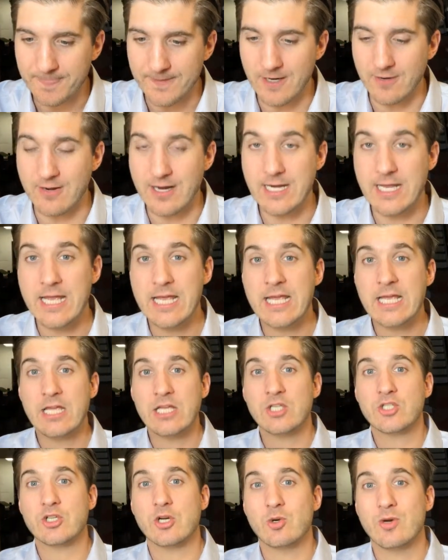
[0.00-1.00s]
All right,
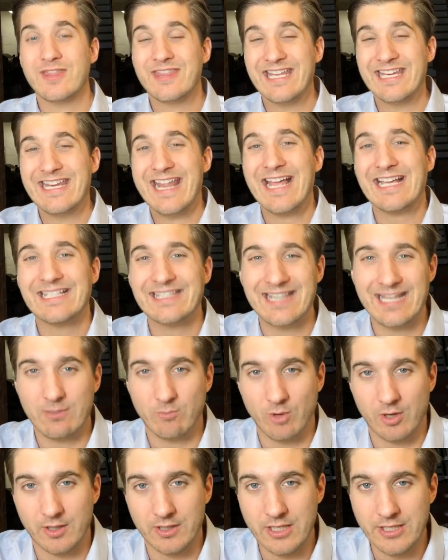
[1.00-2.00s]
so the next
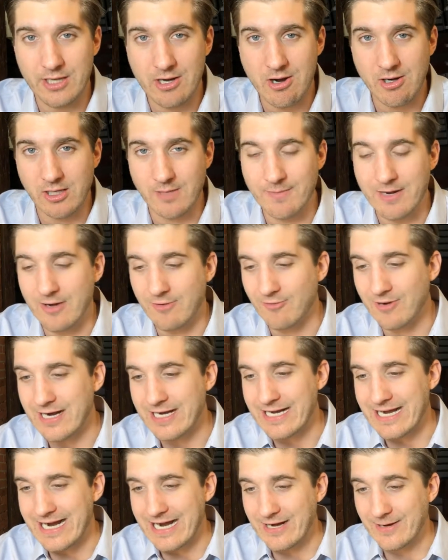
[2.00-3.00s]
thing we're going to talk about
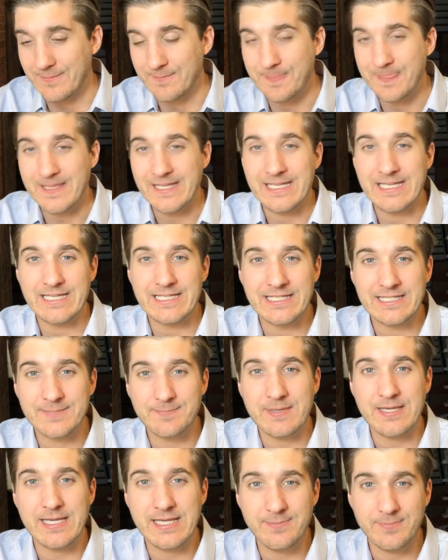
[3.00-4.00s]
right now is
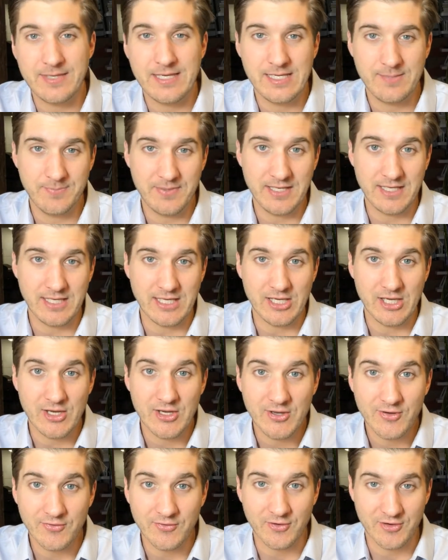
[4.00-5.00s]
PPP
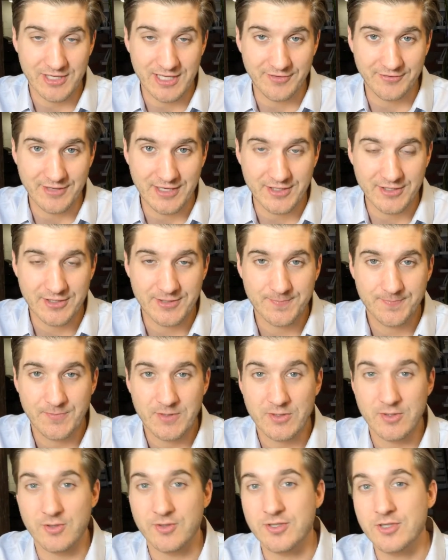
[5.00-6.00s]
Forgiveness.
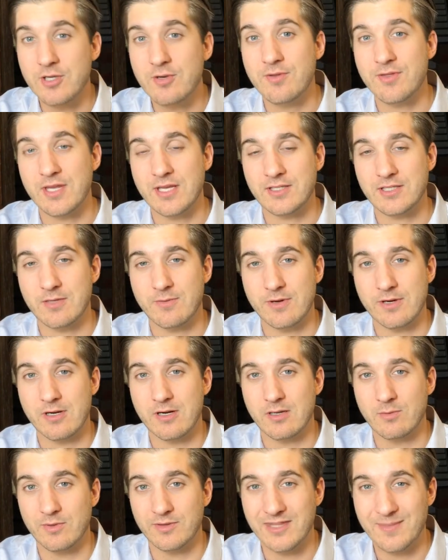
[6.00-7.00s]
So there's two things going
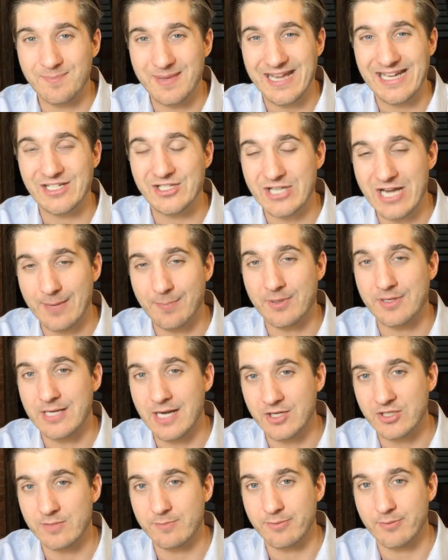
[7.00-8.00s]
on with the Paycheck
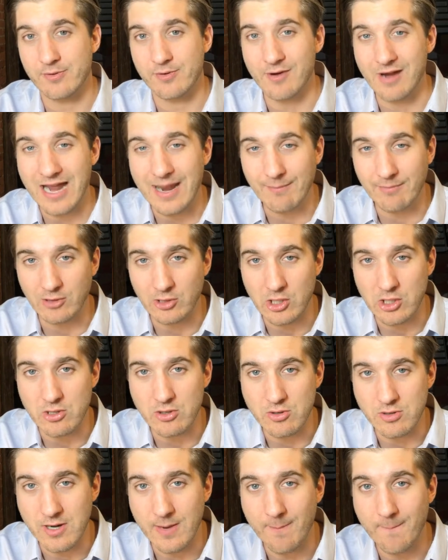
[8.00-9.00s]
Protection Program
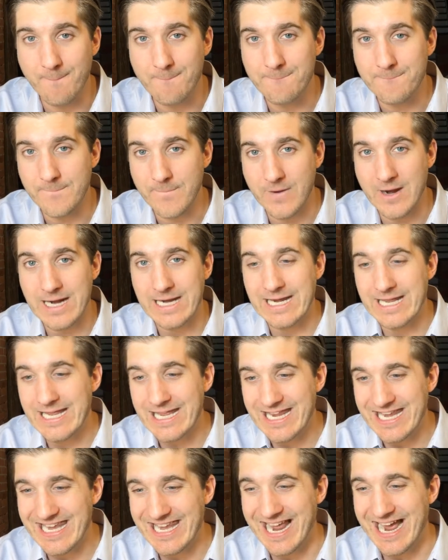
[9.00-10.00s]
loan right
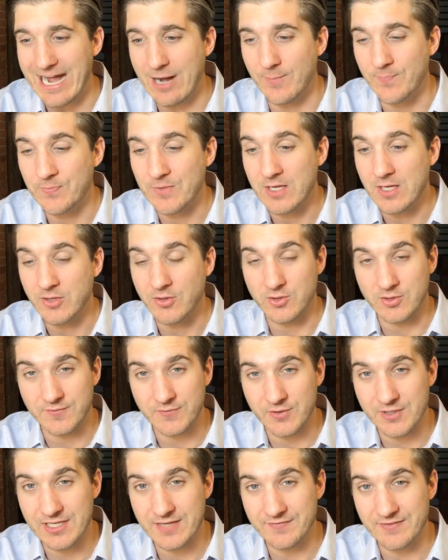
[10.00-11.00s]
now. There's
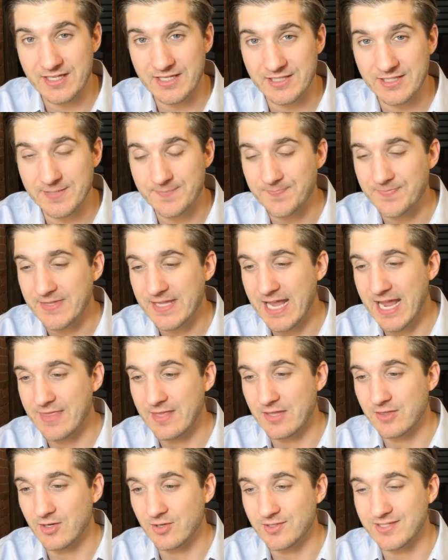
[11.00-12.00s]
forgiveness,
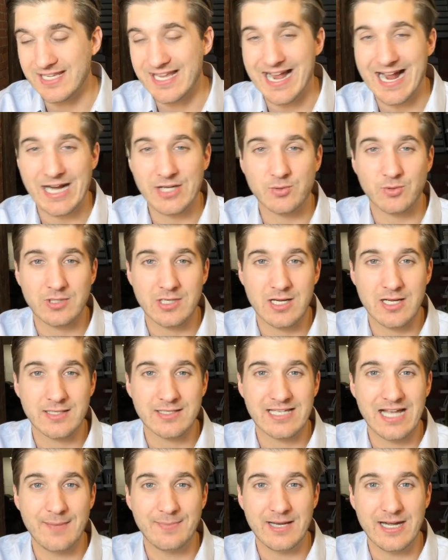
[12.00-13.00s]
and then there's the actual
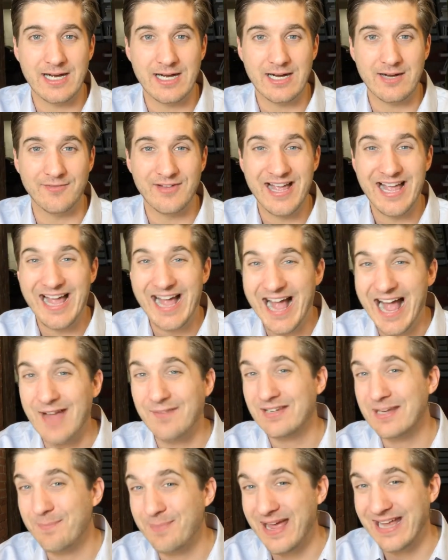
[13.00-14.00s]
concept of
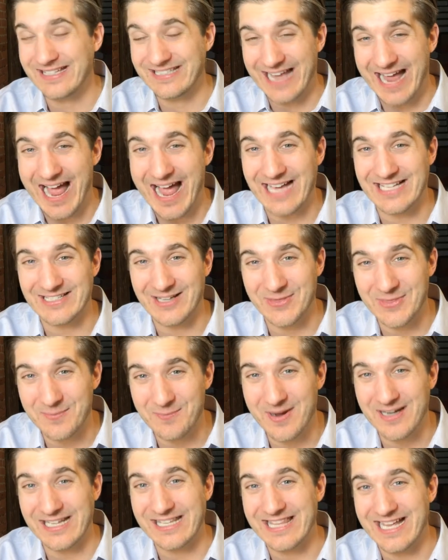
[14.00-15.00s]
having to pay tax on the
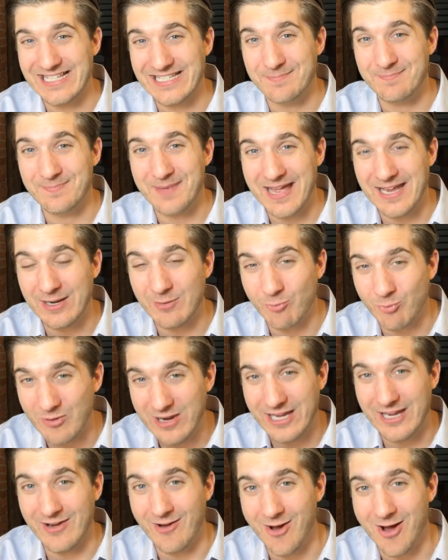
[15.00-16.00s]
money that's been
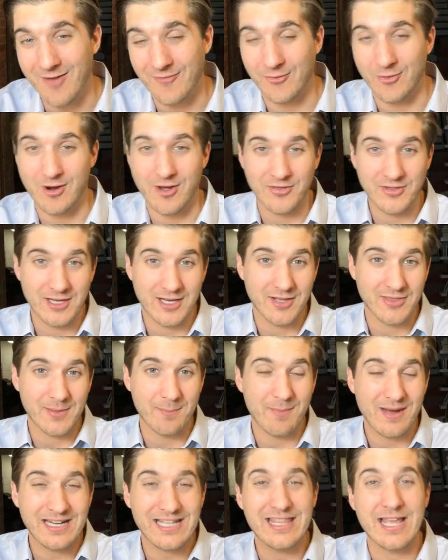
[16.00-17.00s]
written off or on
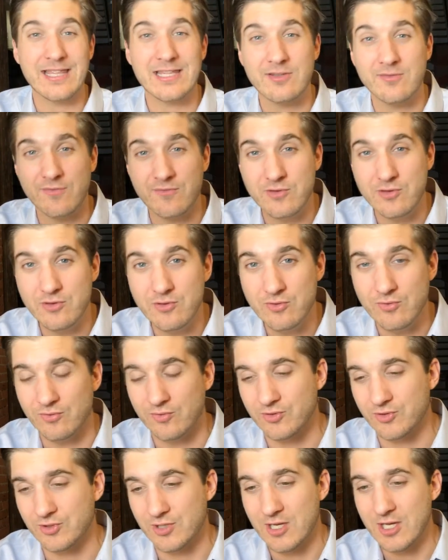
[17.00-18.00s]
the money that you've
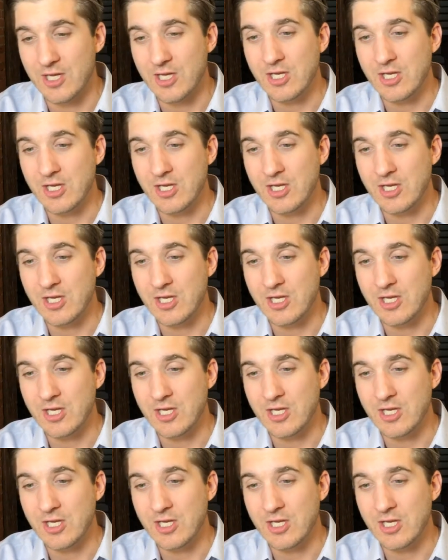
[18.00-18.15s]
used.